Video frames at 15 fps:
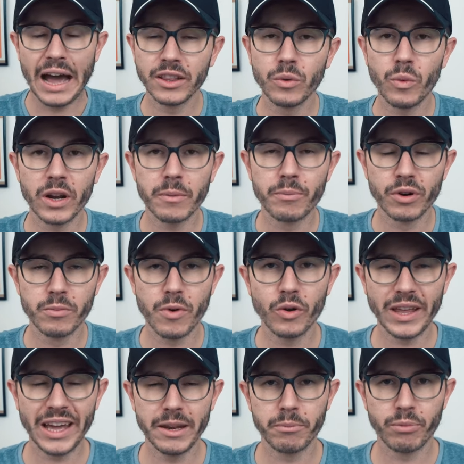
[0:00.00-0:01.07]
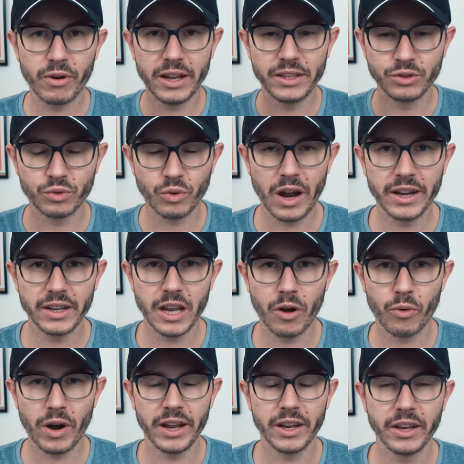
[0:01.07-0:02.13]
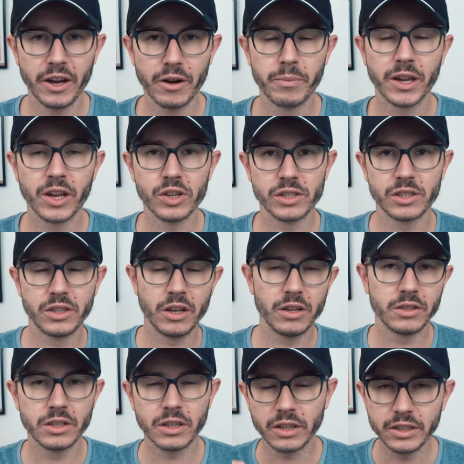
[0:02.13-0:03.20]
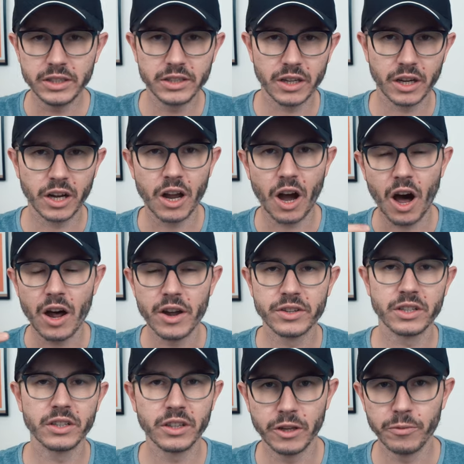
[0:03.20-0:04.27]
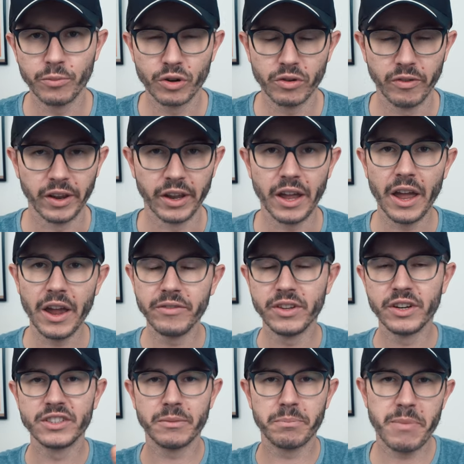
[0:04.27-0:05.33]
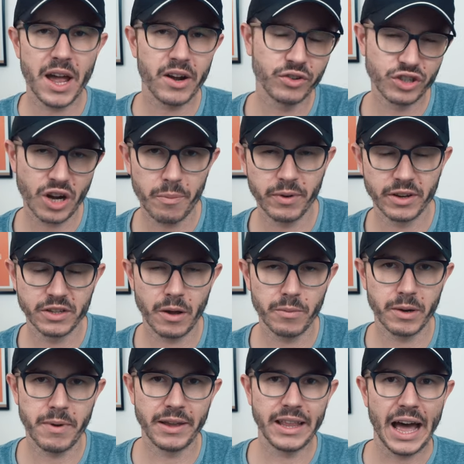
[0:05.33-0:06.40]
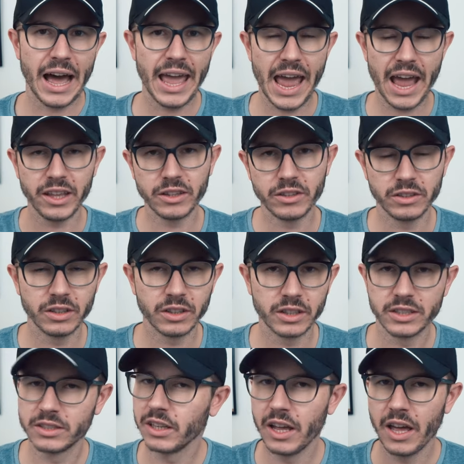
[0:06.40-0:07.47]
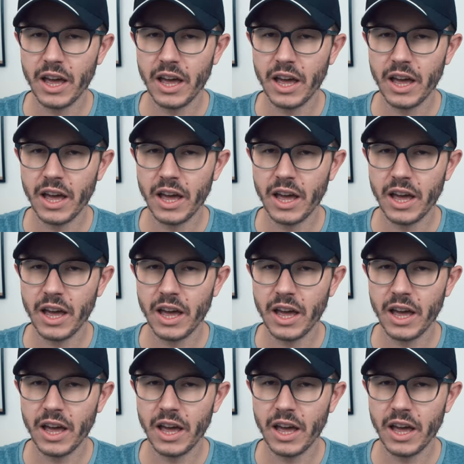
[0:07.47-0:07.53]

I don't want to promote any brands right now, right here, because those lists are constantly improving. If there's a better tropic supplement, I edited the list,